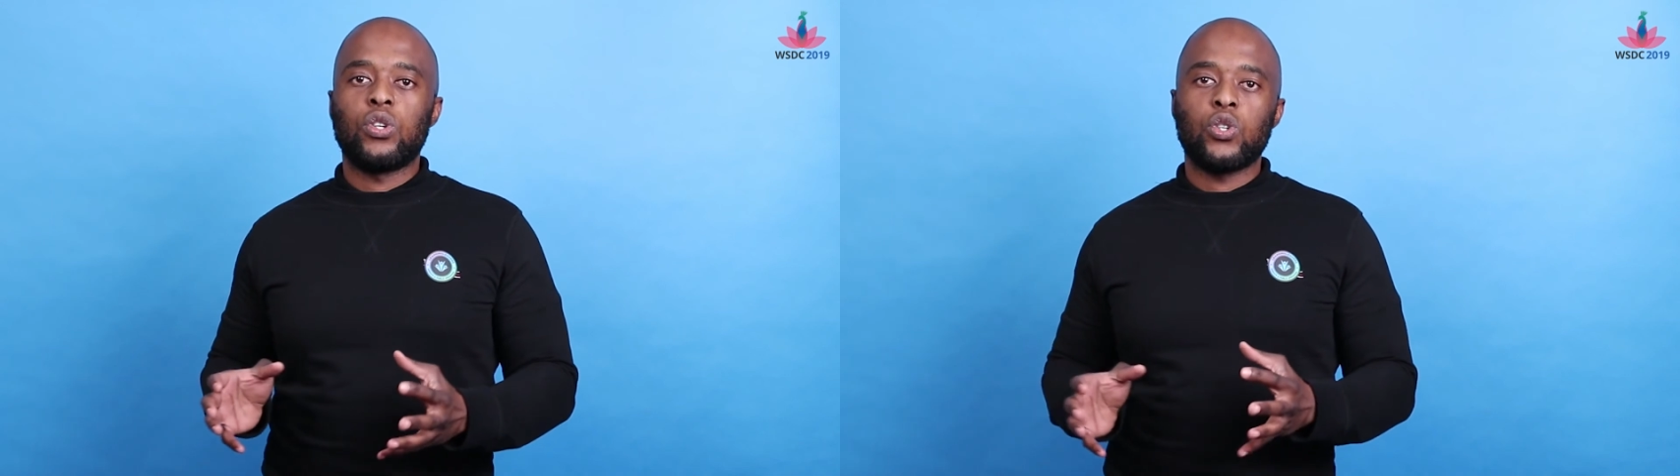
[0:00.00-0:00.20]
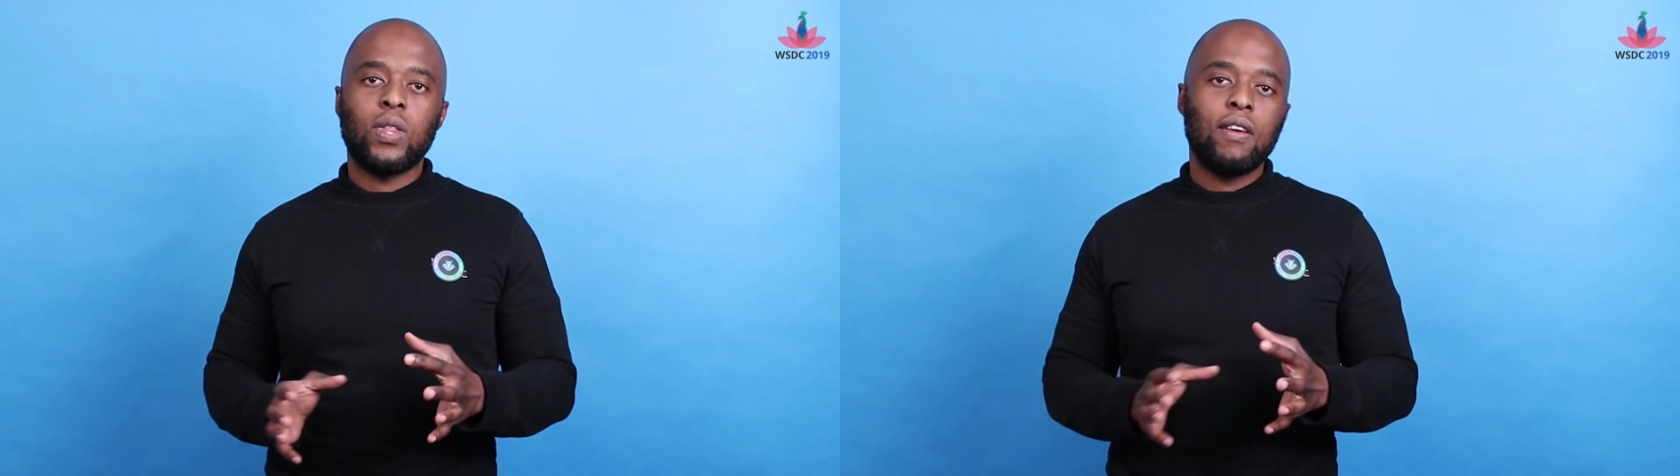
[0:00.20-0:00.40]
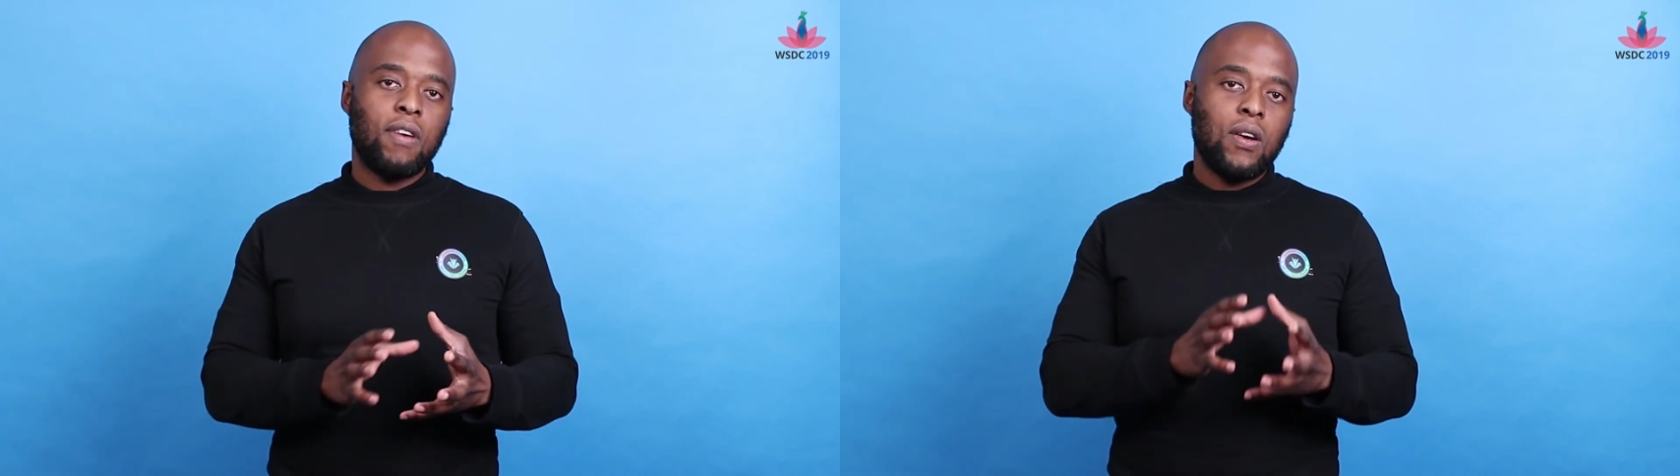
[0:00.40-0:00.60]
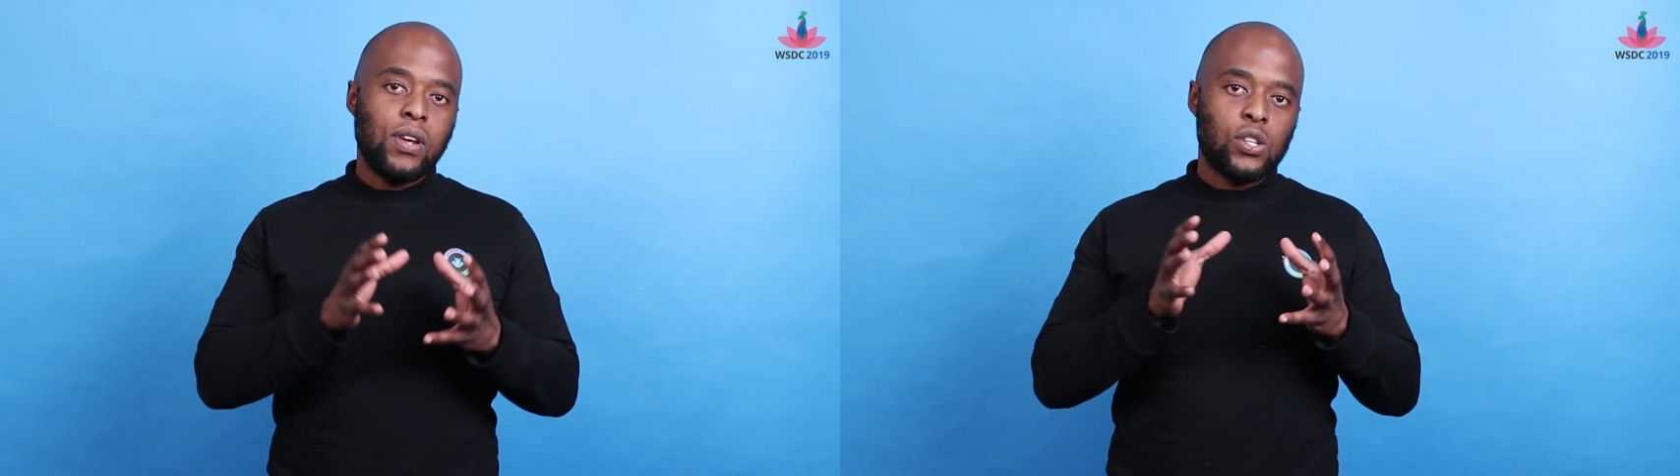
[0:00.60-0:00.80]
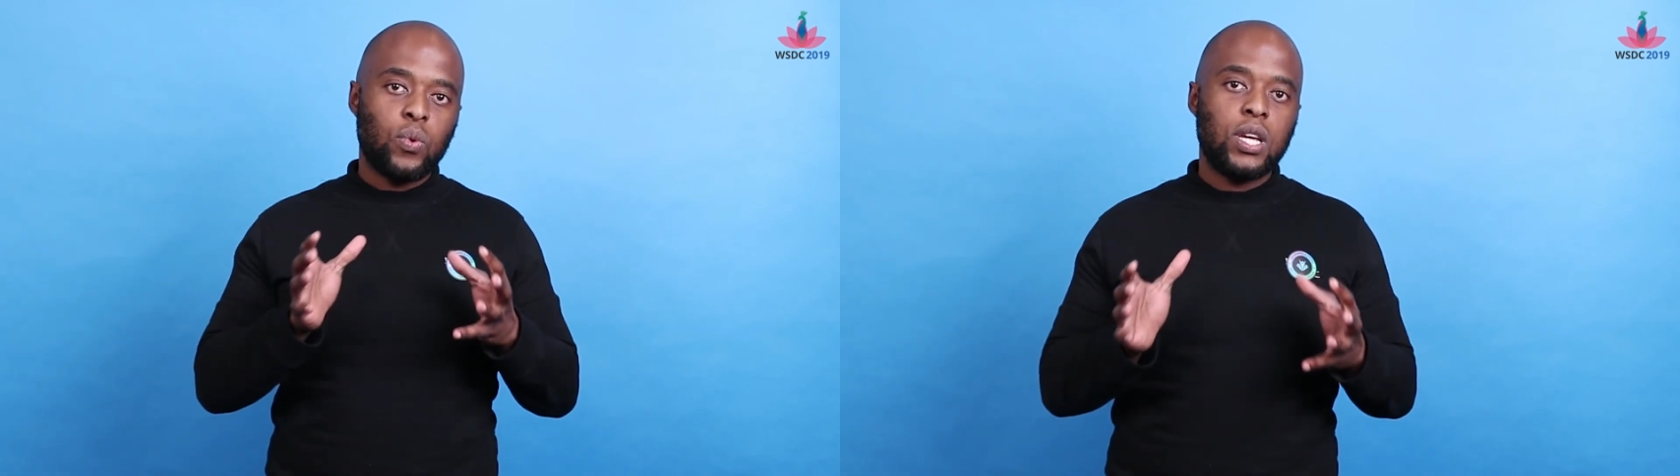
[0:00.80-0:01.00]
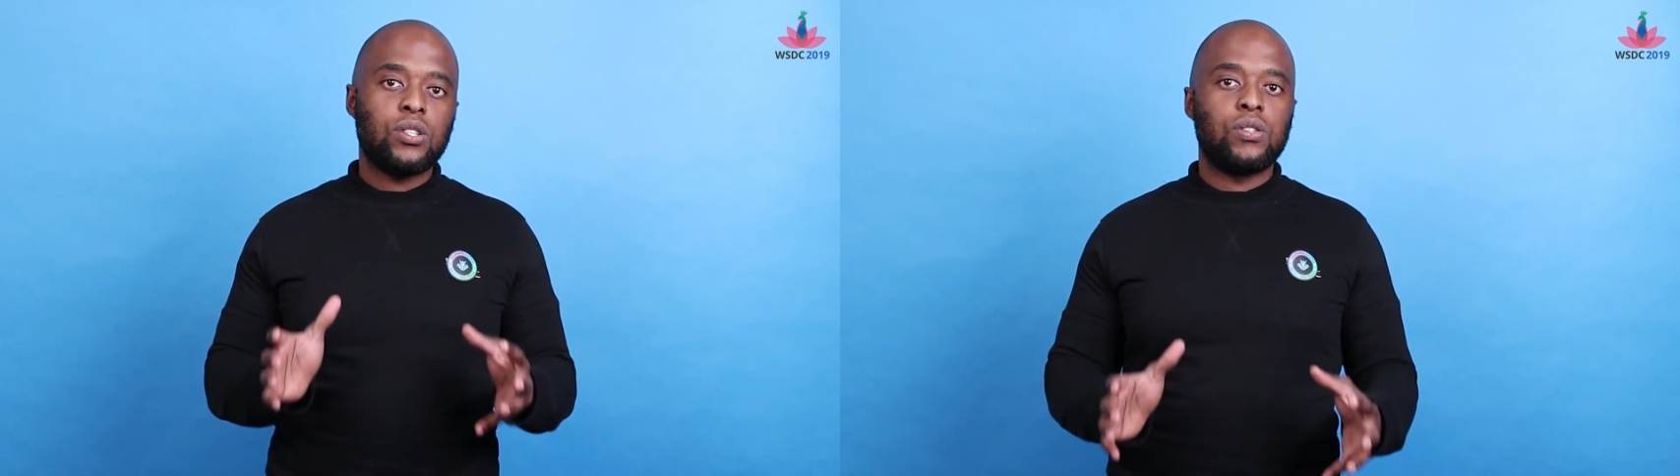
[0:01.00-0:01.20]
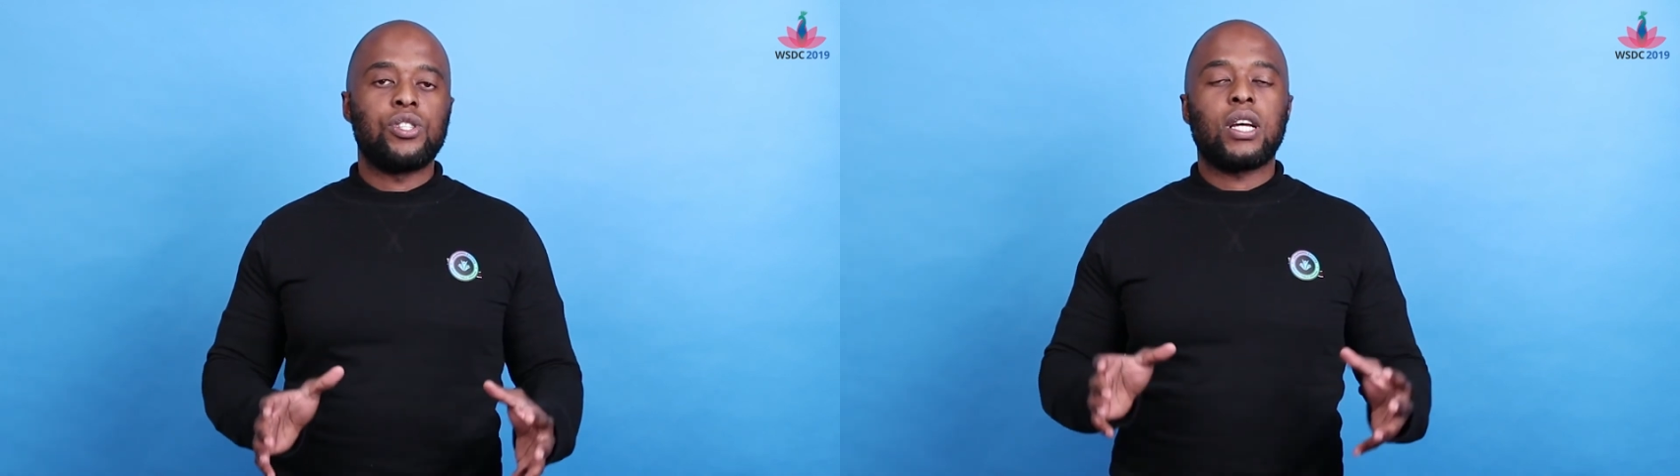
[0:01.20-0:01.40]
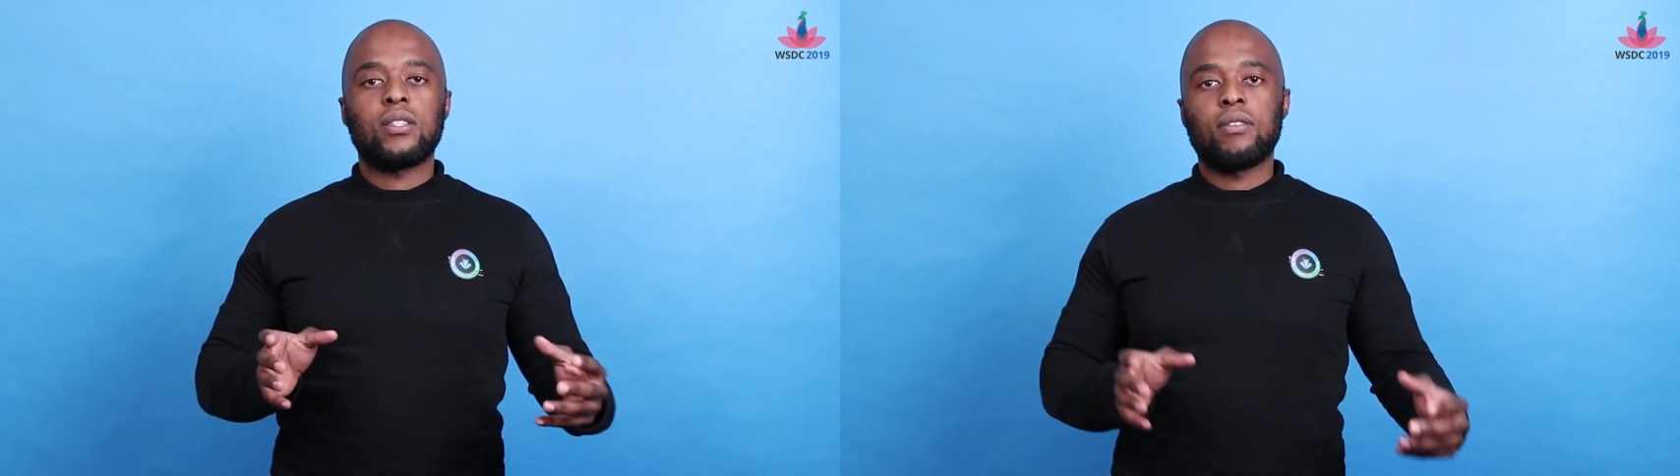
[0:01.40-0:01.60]
So there are various ways to
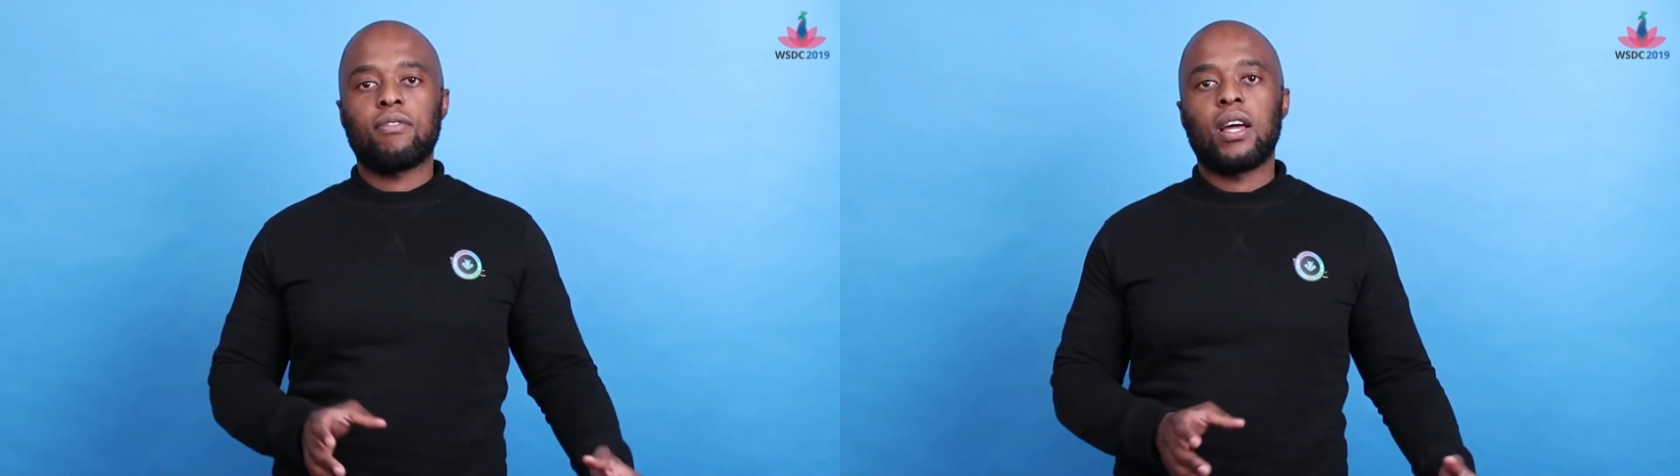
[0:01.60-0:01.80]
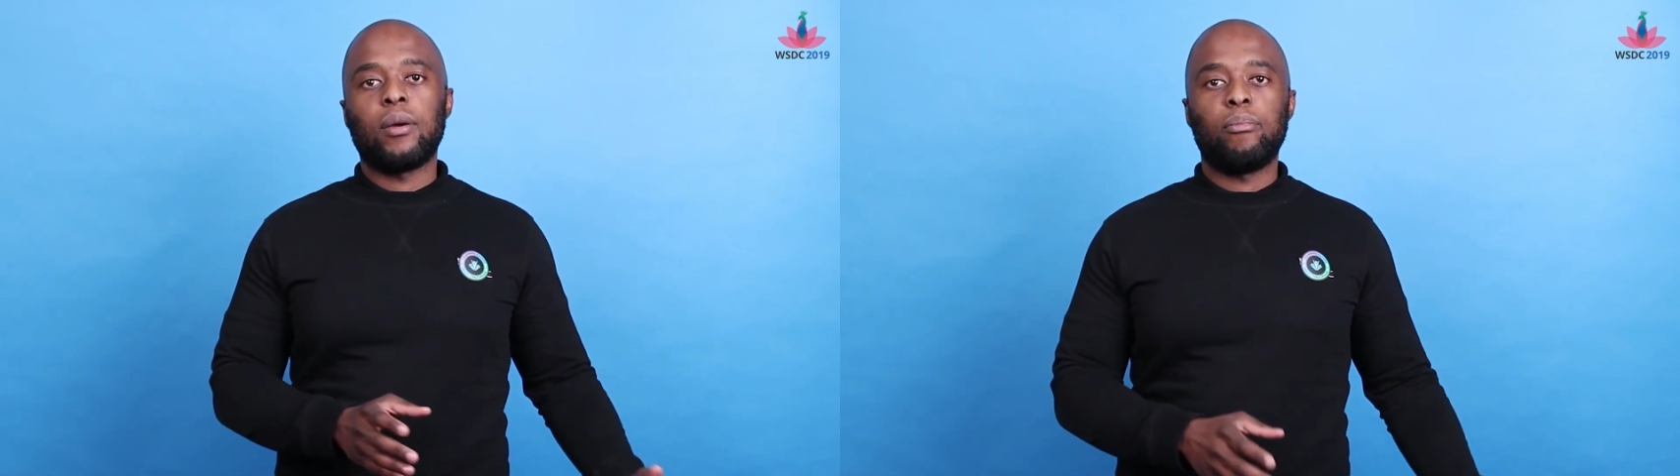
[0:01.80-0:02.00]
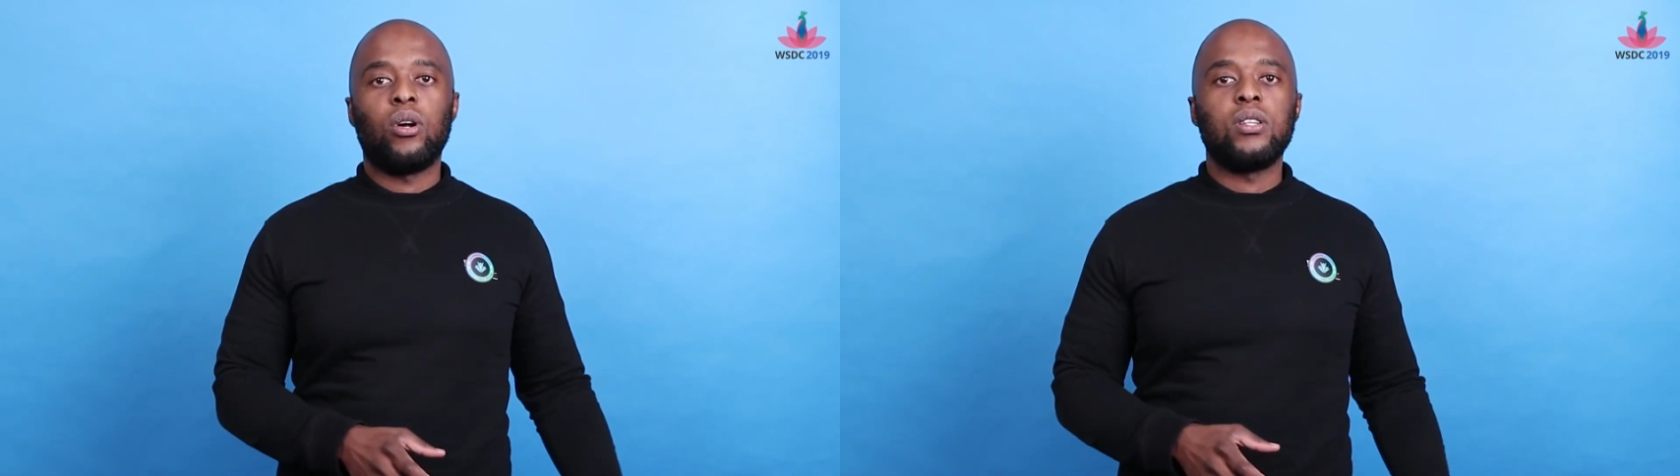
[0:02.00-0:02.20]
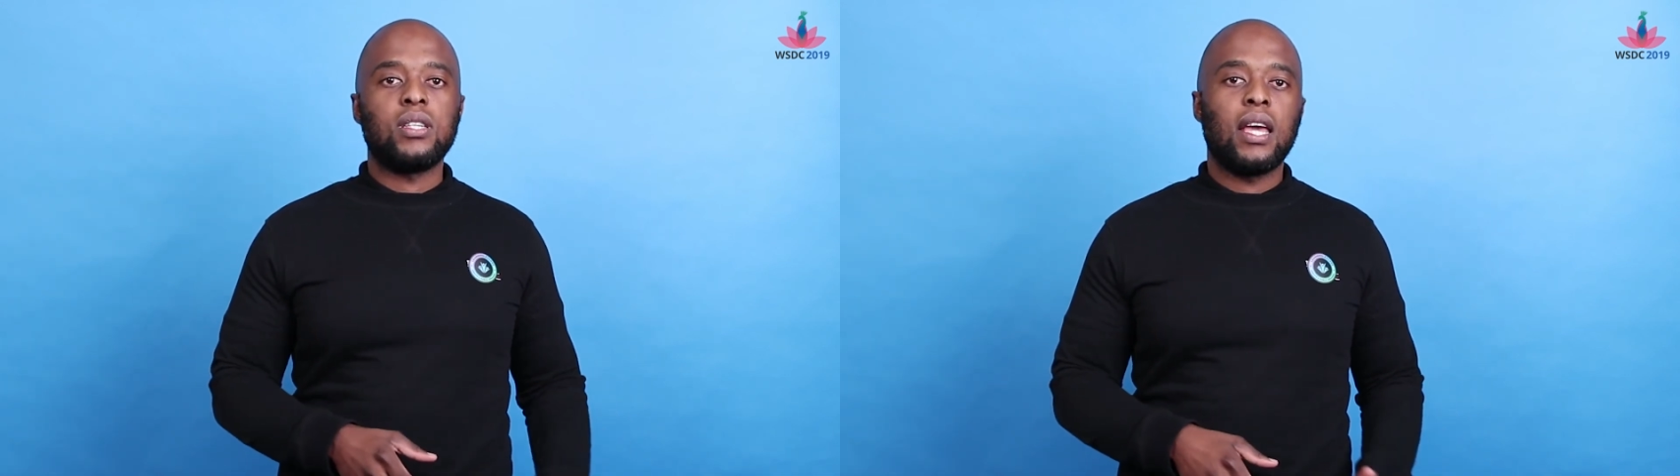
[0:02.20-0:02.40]
justify a policy,